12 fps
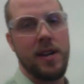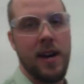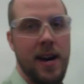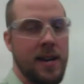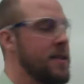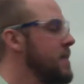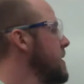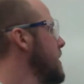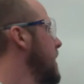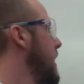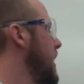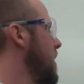got
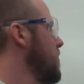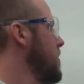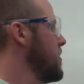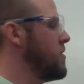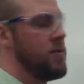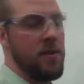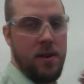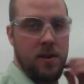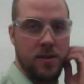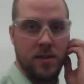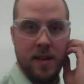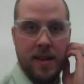2 of
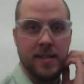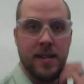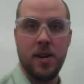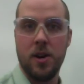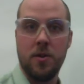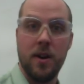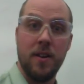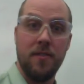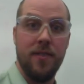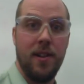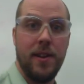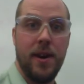those things on your grid
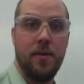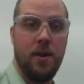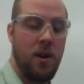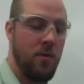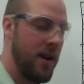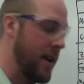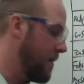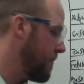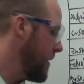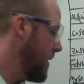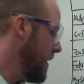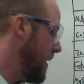filled out already.
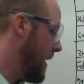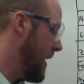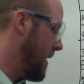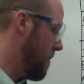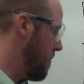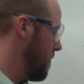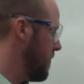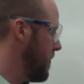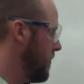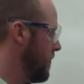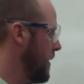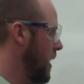Now,
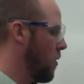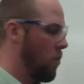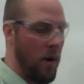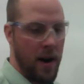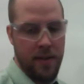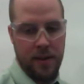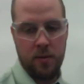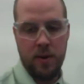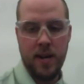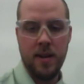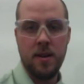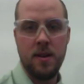why the
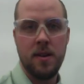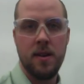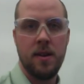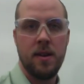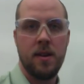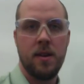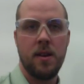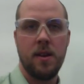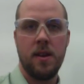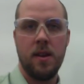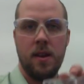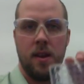grid?
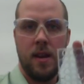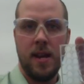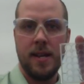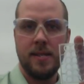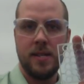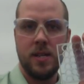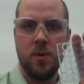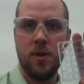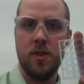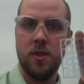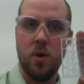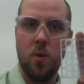It has to do
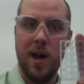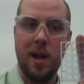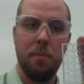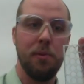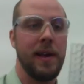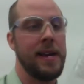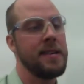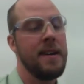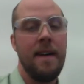with the well plate.